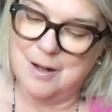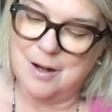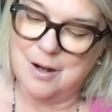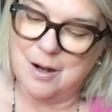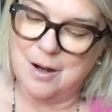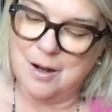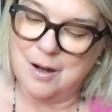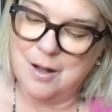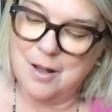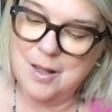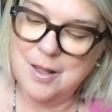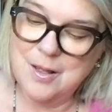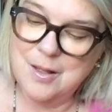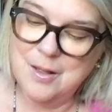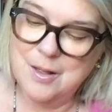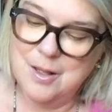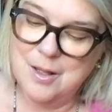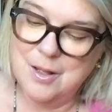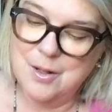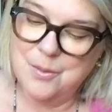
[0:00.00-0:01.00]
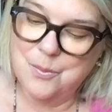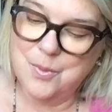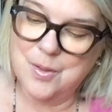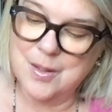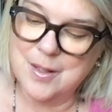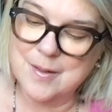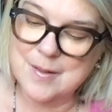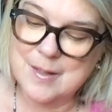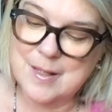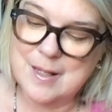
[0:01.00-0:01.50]
I, with
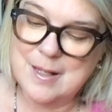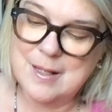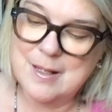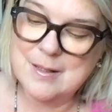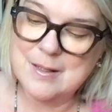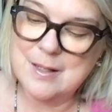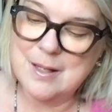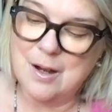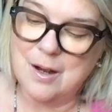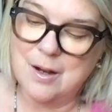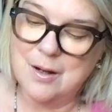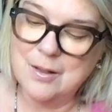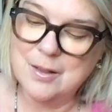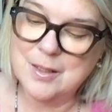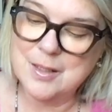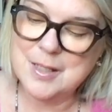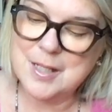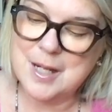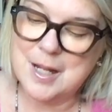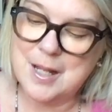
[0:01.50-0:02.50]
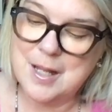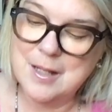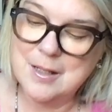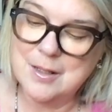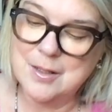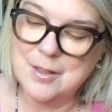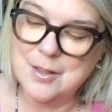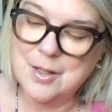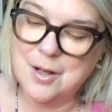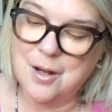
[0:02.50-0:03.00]
as easy hunger take
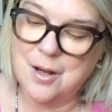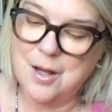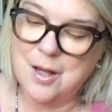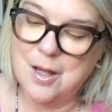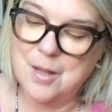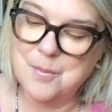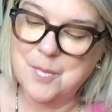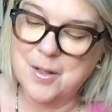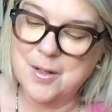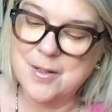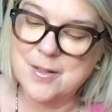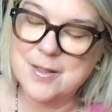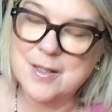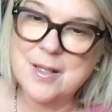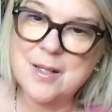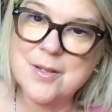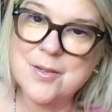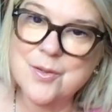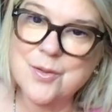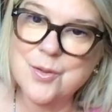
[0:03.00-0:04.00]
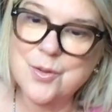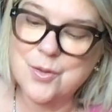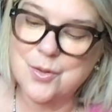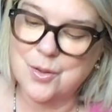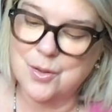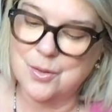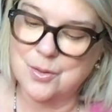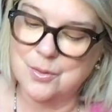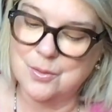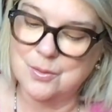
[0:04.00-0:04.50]
entire my season's
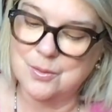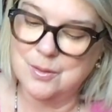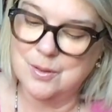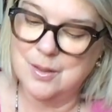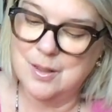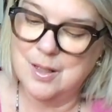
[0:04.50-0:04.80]
dole,